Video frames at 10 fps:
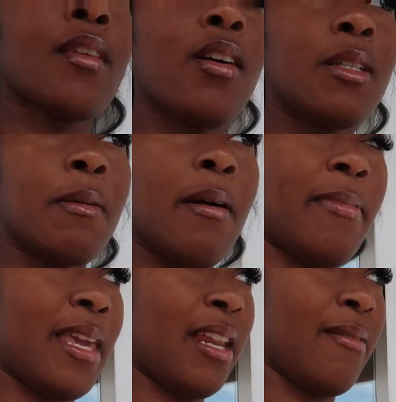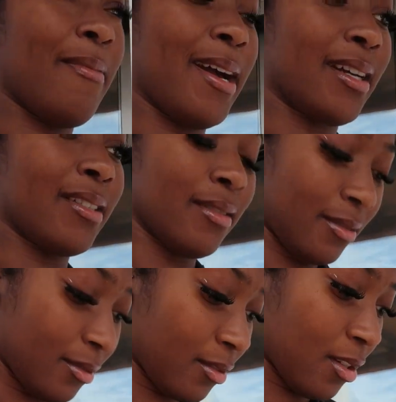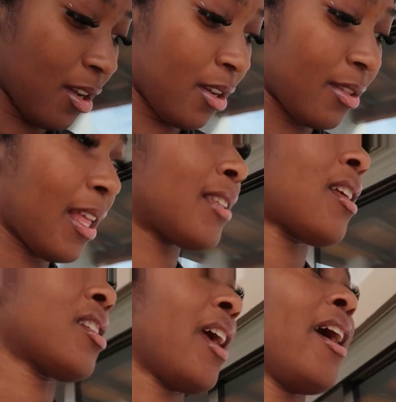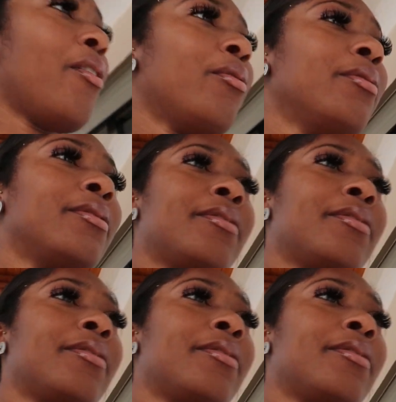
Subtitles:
I just put my bikini in my bag. Ugh, that's such an L.